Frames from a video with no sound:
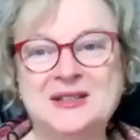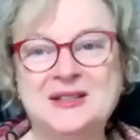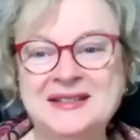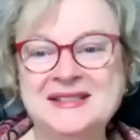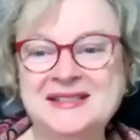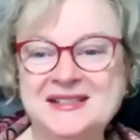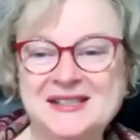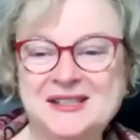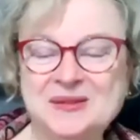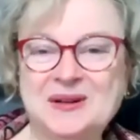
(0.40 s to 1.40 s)
listeners,
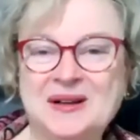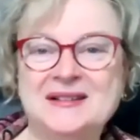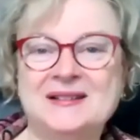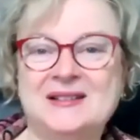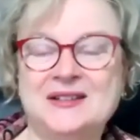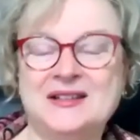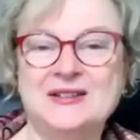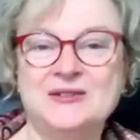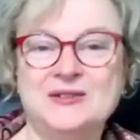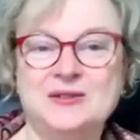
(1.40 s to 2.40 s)
to Unlocking
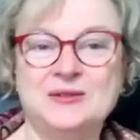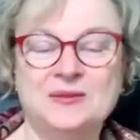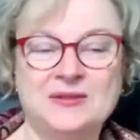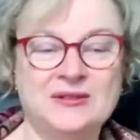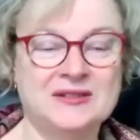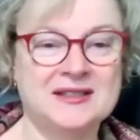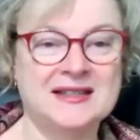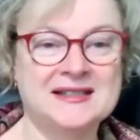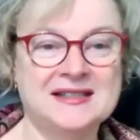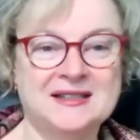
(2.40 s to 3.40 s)
Your Truth with Dr.
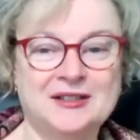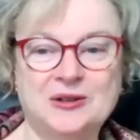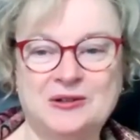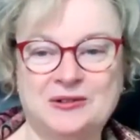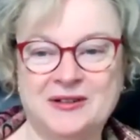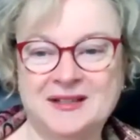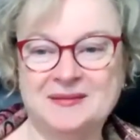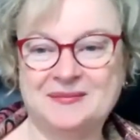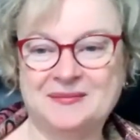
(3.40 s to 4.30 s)
Lesley and Corey.